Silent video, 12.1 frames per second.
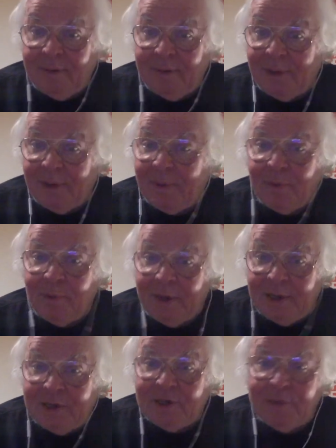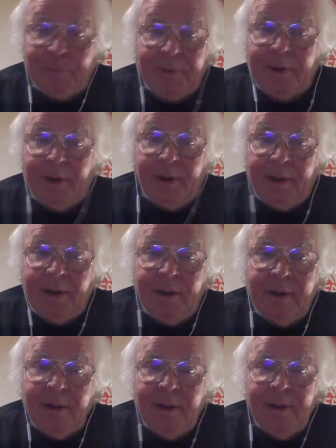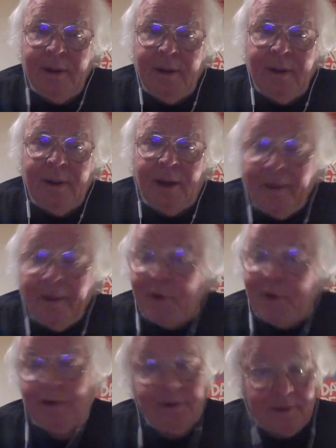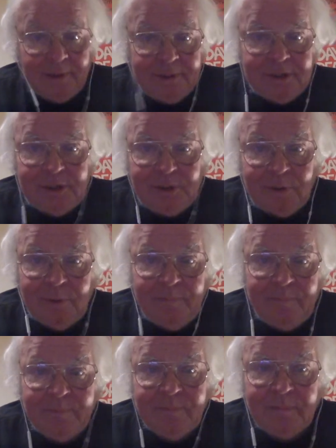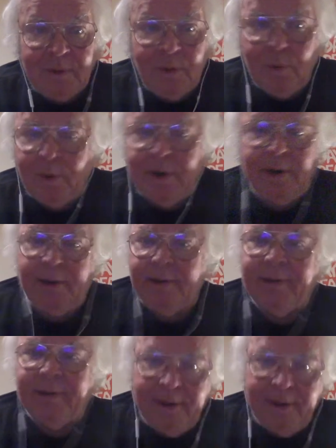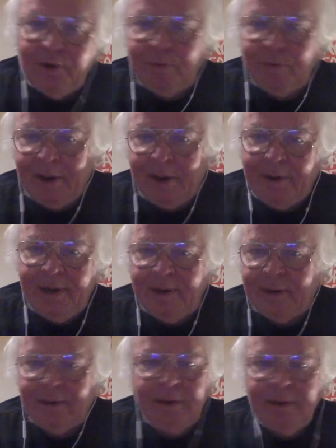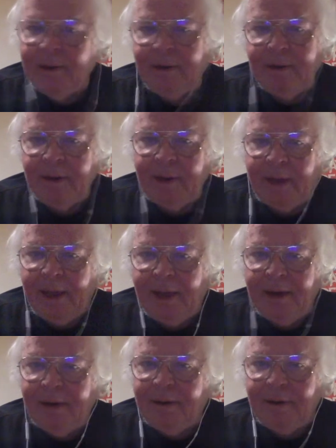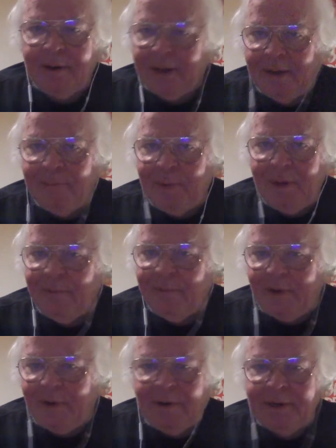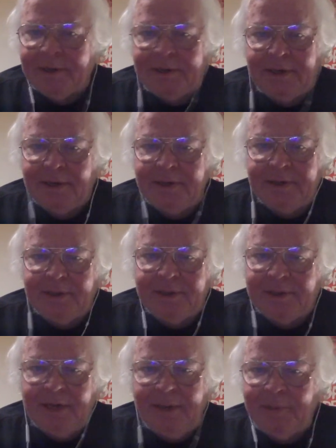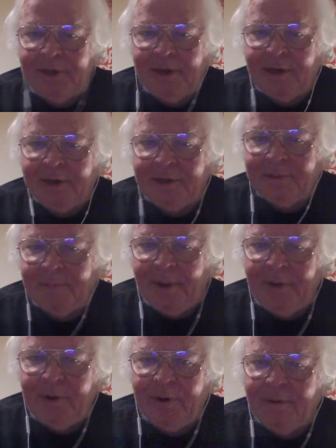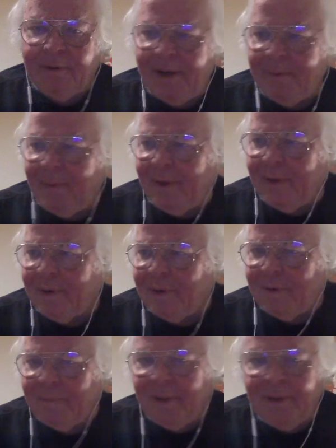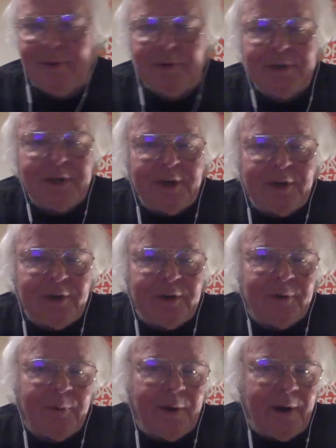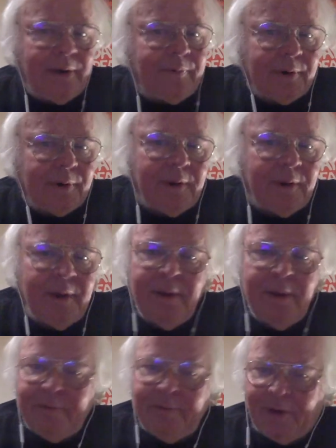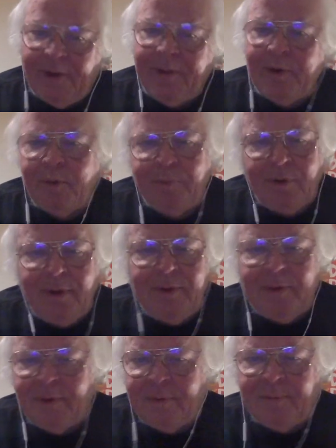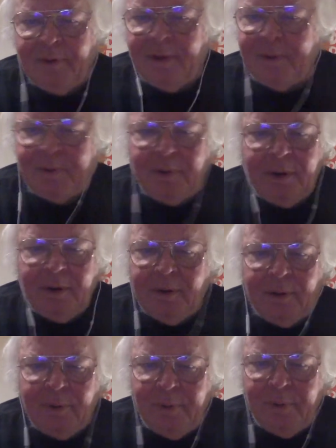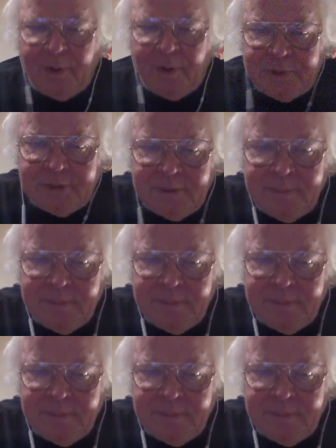may be raised by other adults who are neither married and can be of various sexes, same sex, mother, grandmother, mother, sister, whatever, father, brother, father, uncle, who knows.